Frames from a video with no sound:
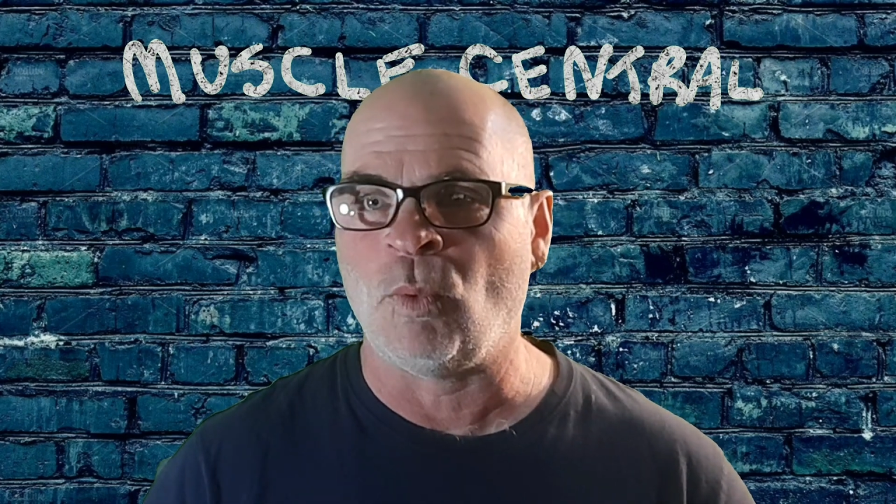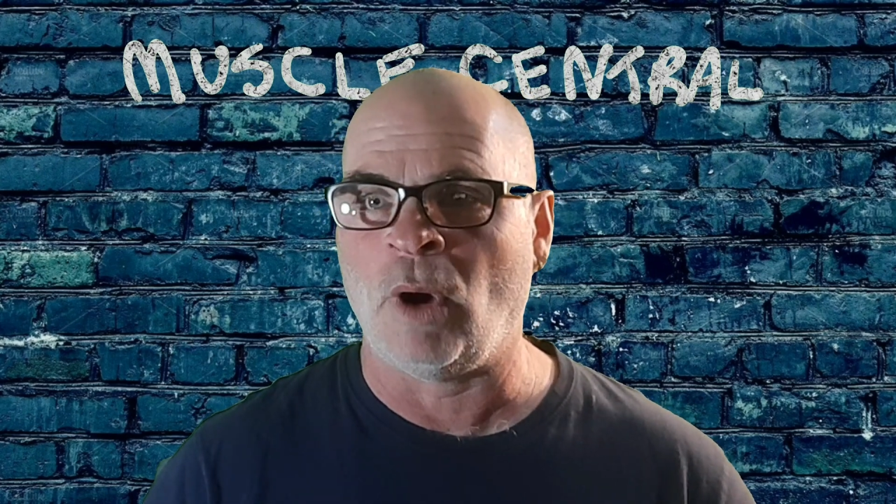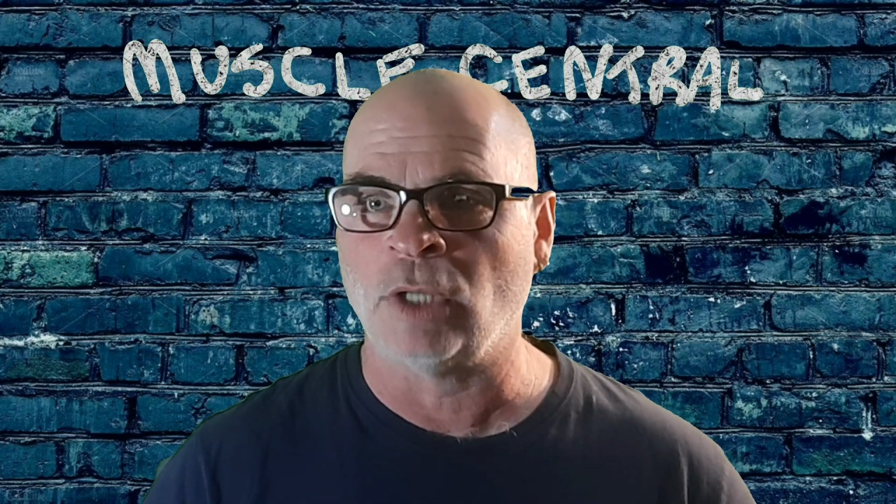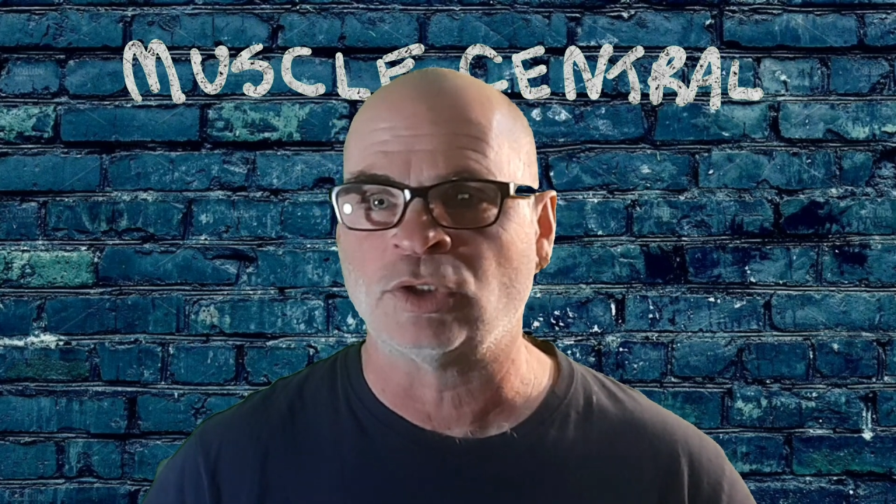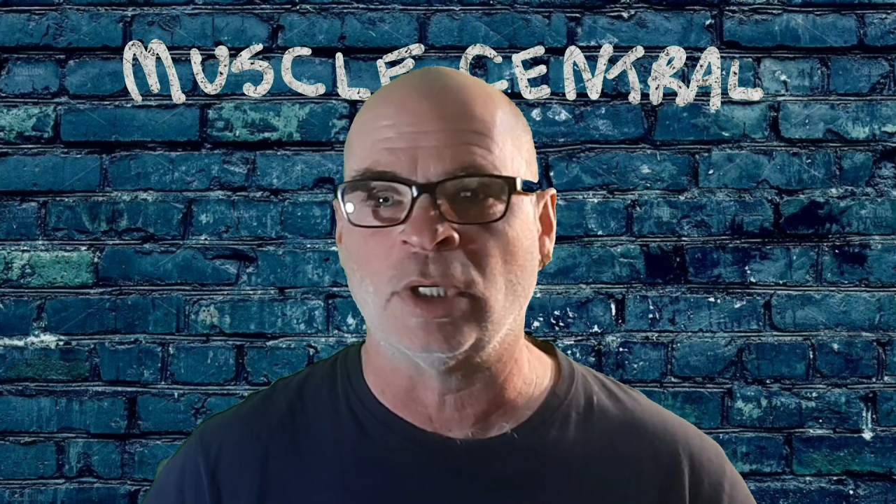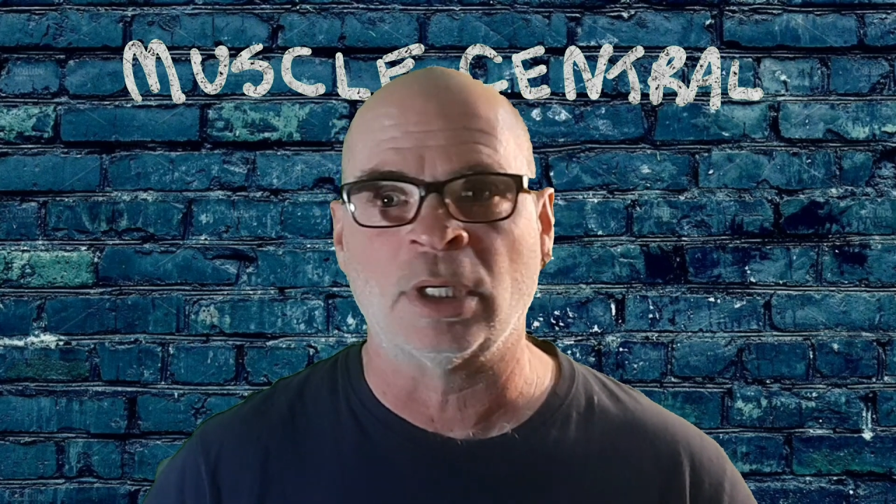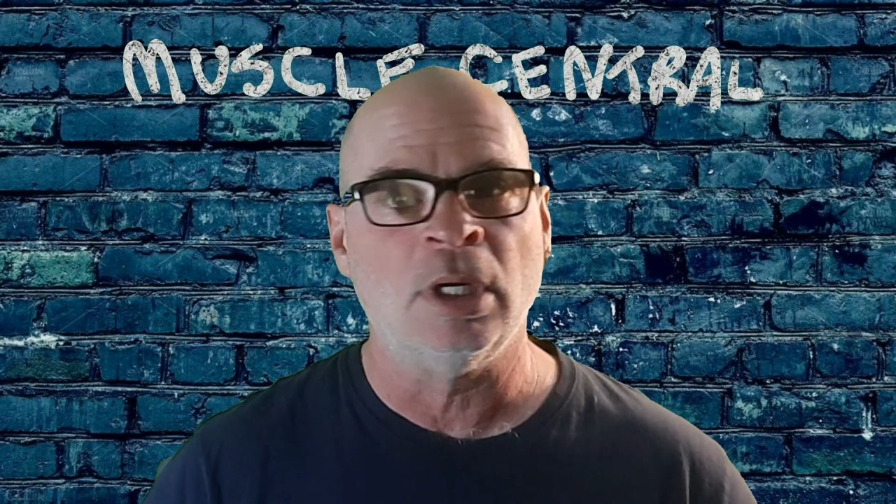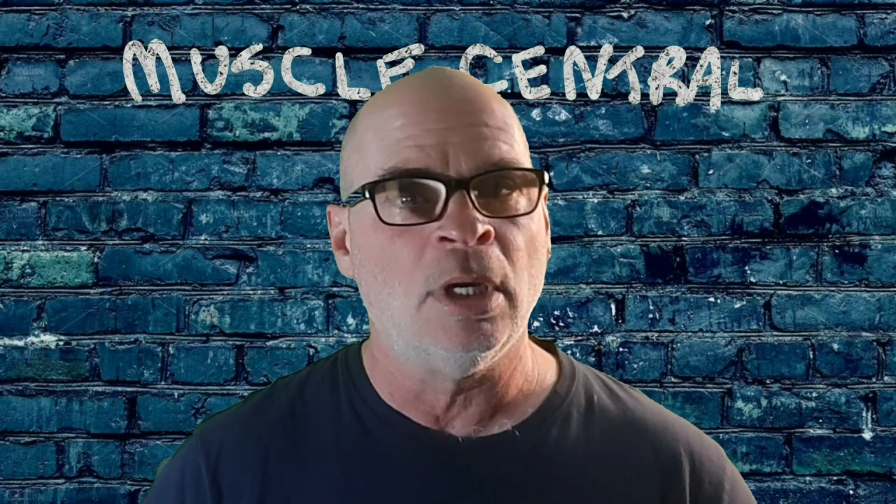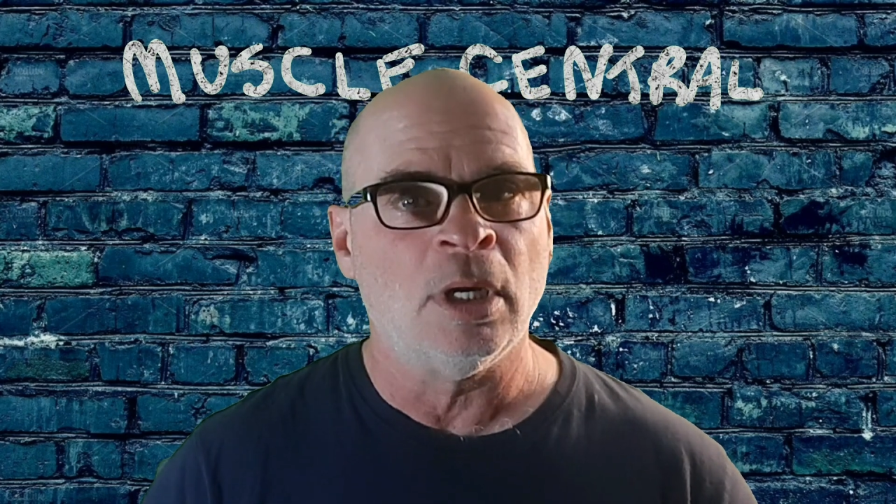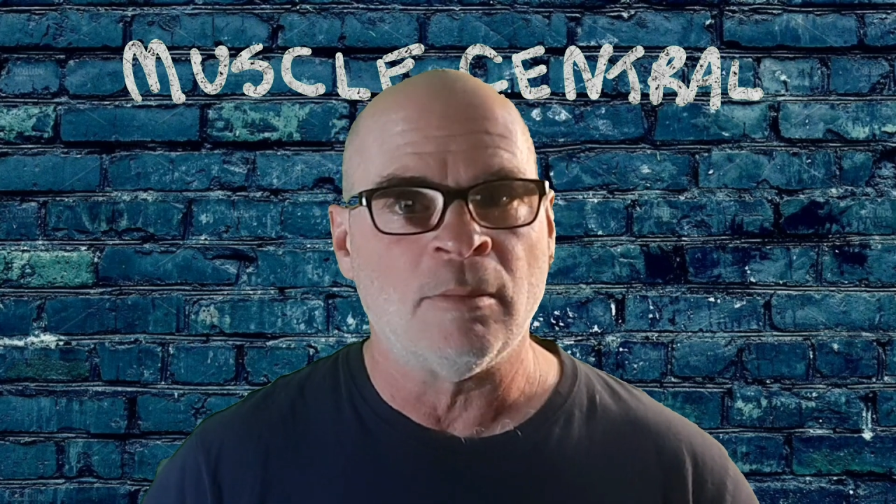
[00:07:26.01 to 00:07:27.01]
watching
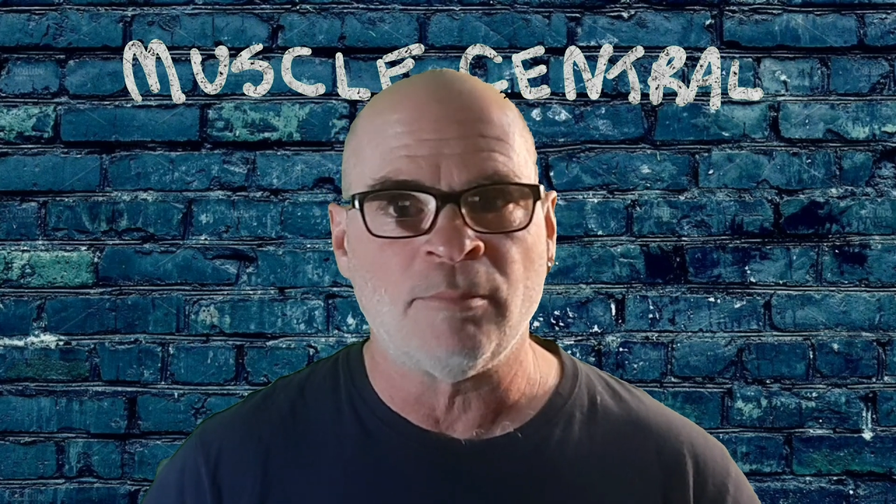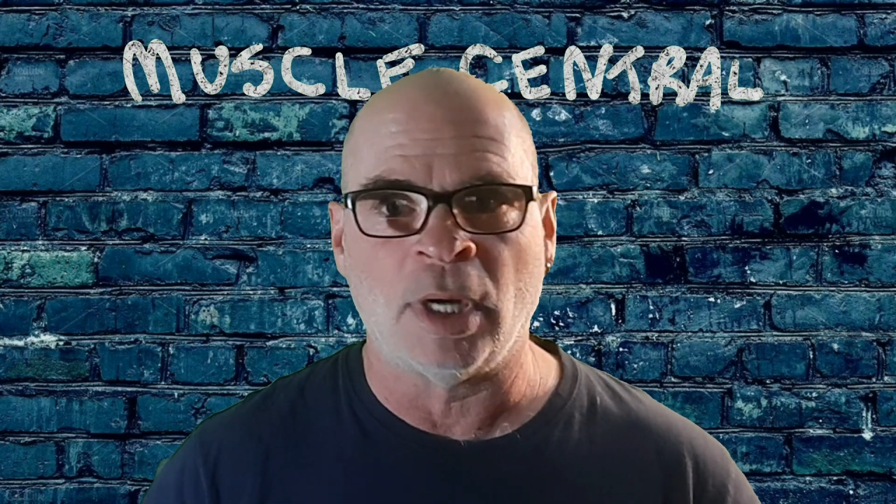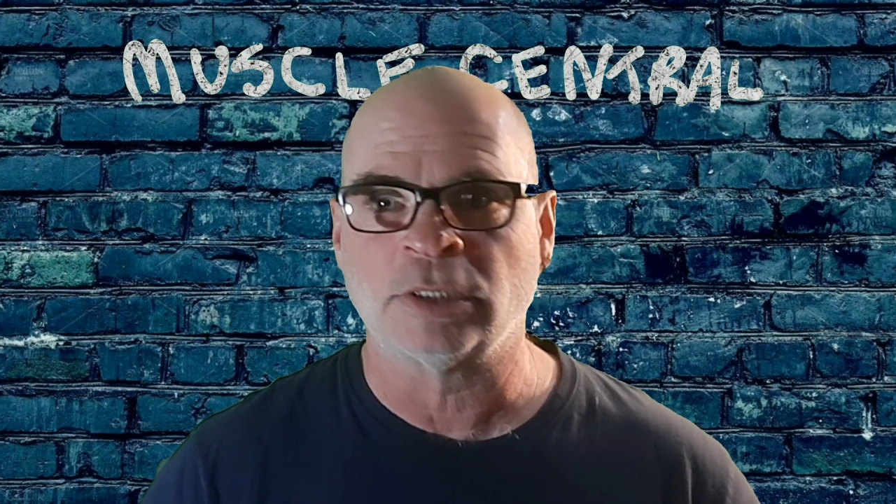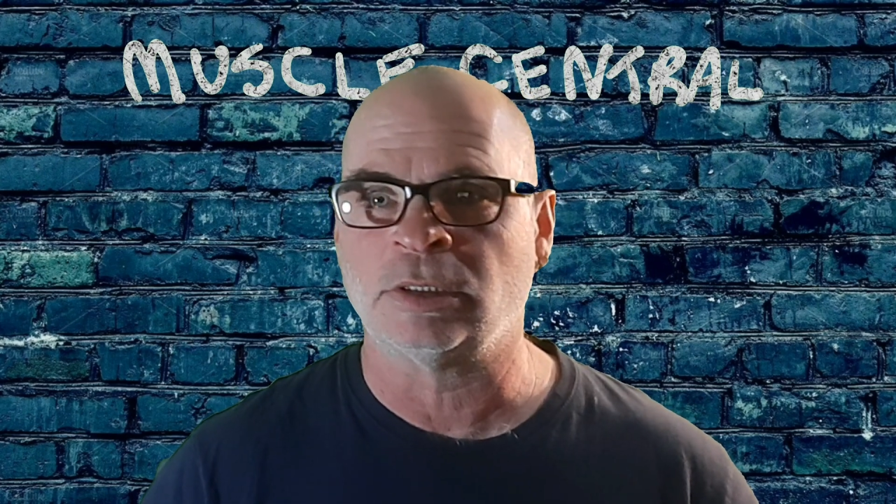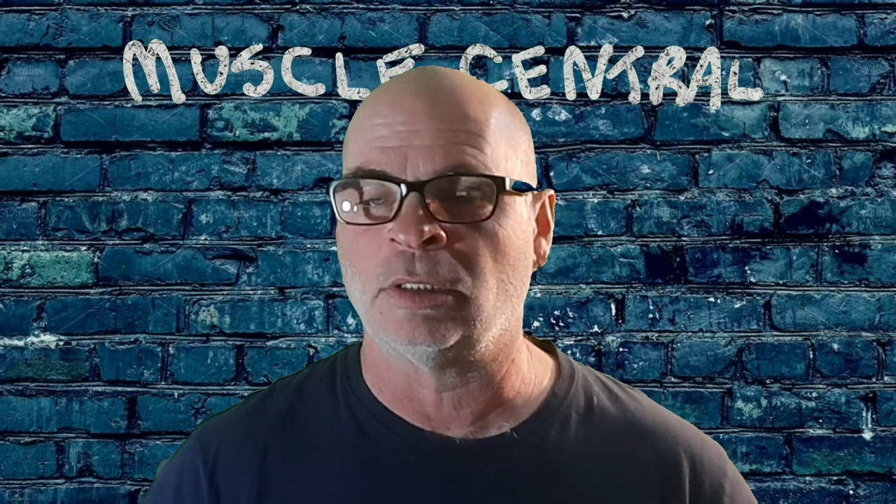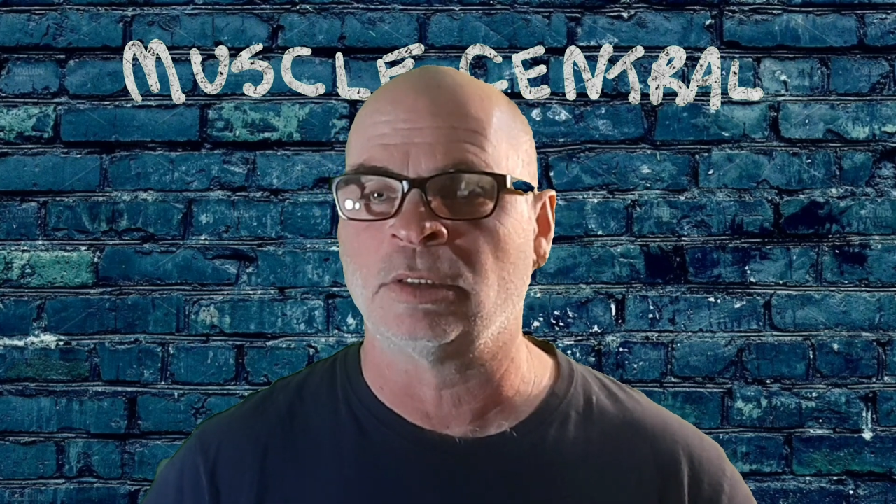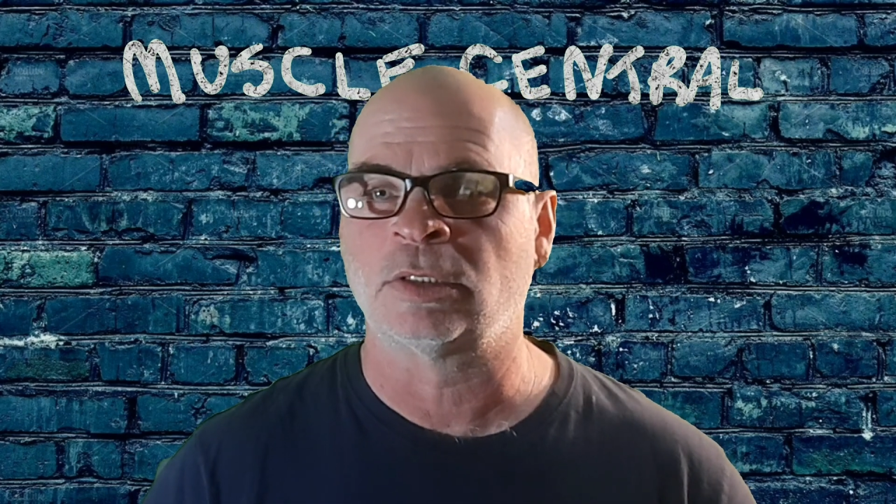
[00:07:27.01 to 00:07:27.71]
Muscle